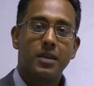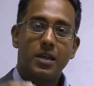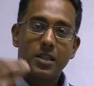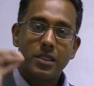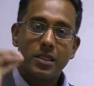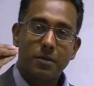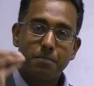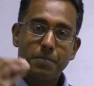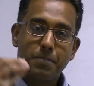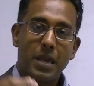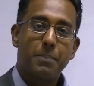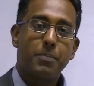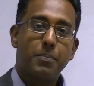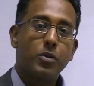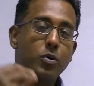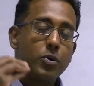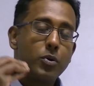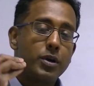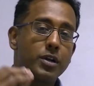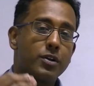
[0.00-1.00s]
The people
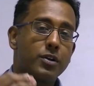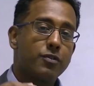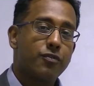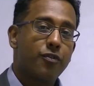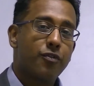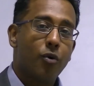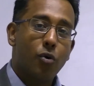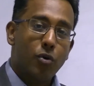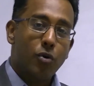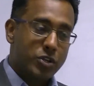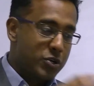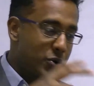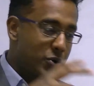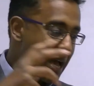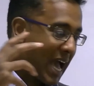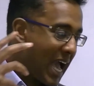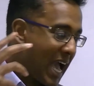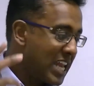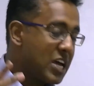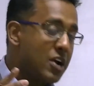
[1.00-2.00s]
who can afford your
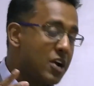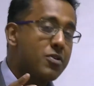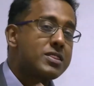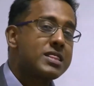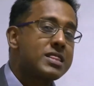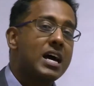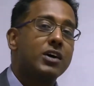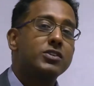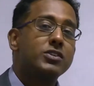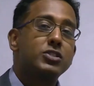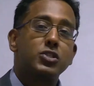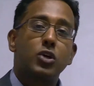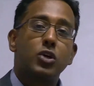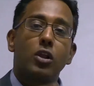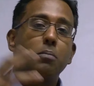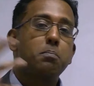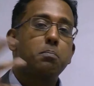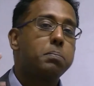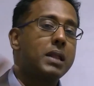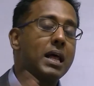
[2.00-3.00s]

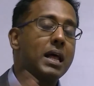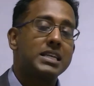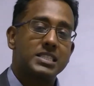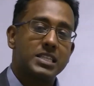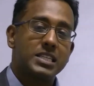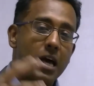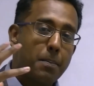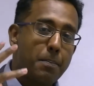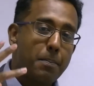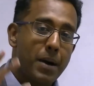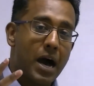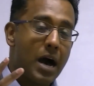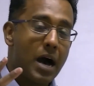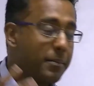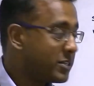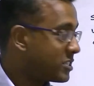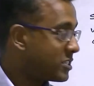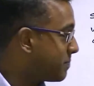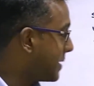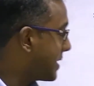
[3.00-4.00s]
$800,000 plus
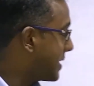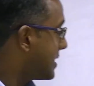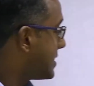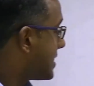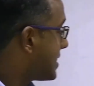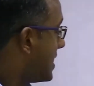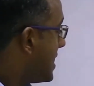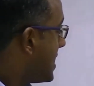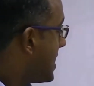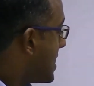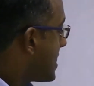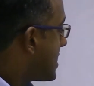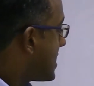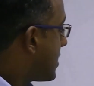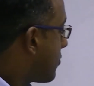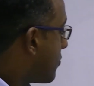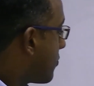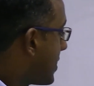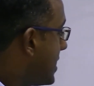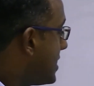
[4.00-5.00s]
apartments, because the
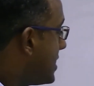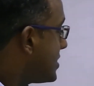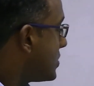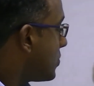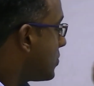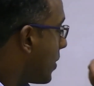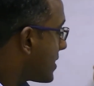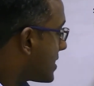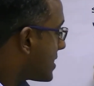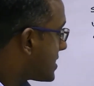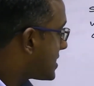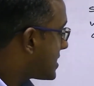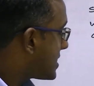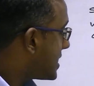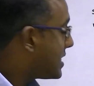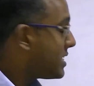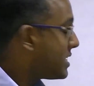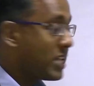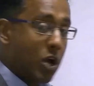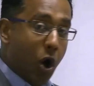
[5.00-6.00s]
reason why the
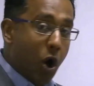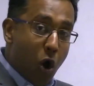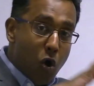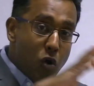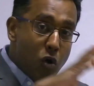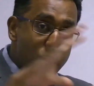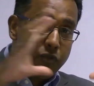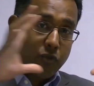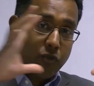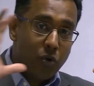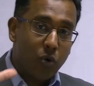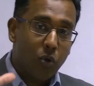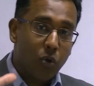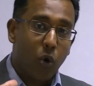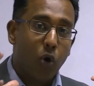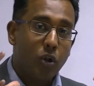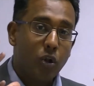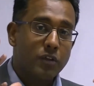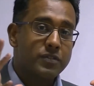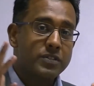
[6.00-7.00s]
Sydney, overall,
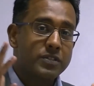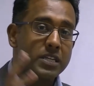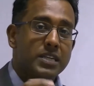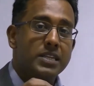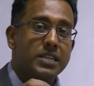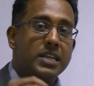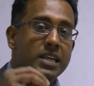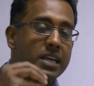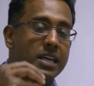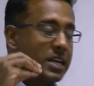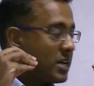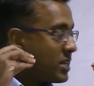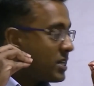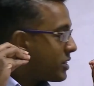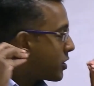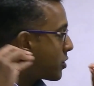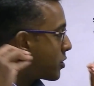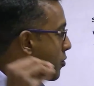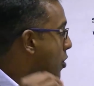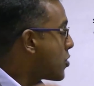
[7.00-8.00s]
all of Sydney, the
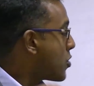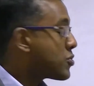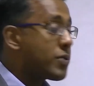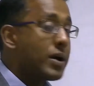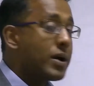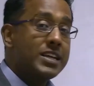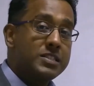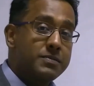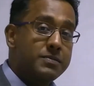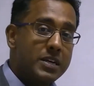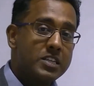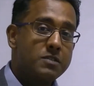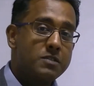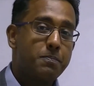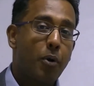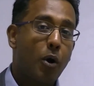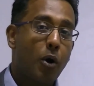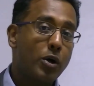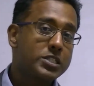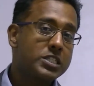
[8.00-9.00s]
growth rate is
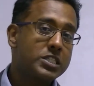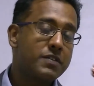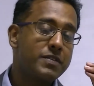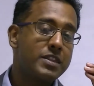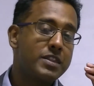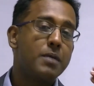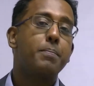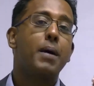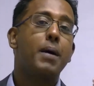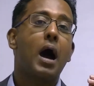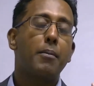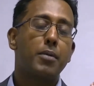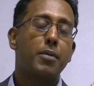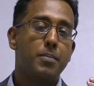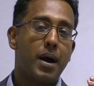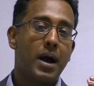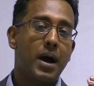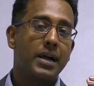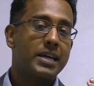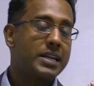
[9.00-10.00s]
positive in the apartment
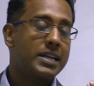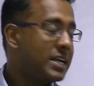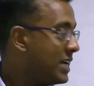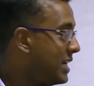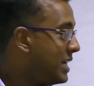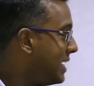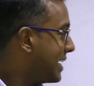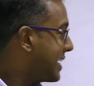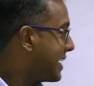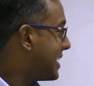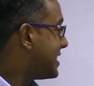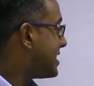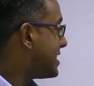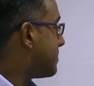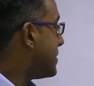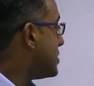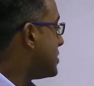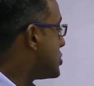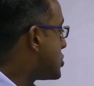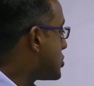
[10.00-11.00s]
market, because it's
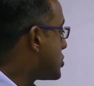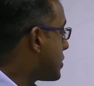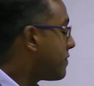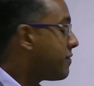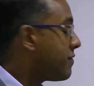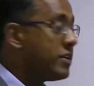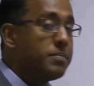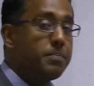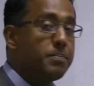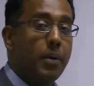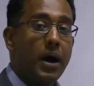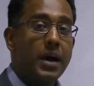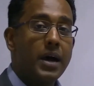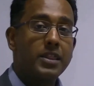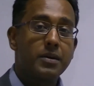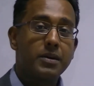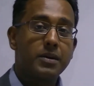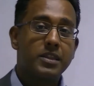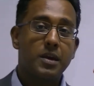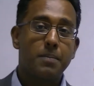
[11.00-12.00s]
been driven by
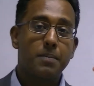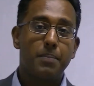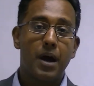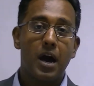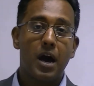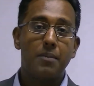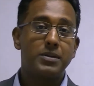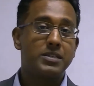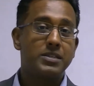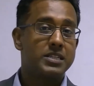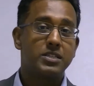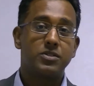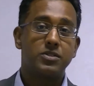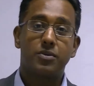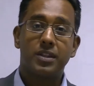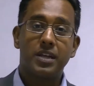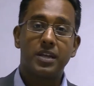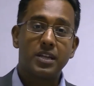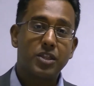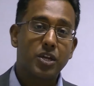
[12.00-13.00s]
the apartments in
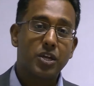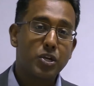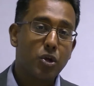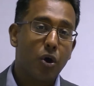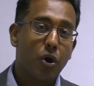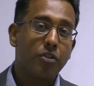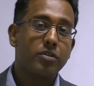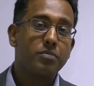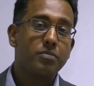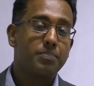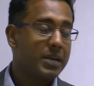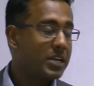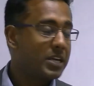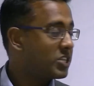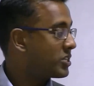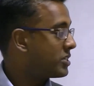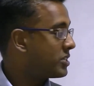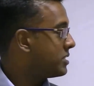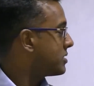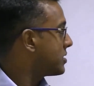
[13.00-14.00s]
sort of the northern
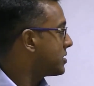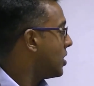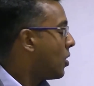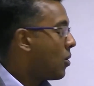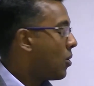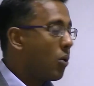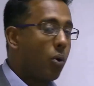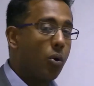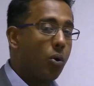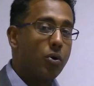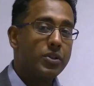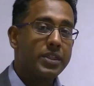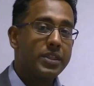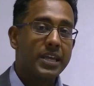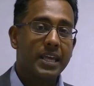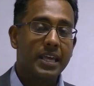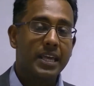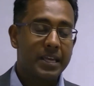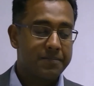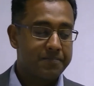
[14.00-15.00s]
beaches or
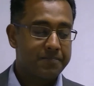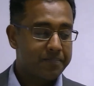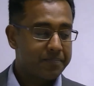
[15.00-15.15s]
the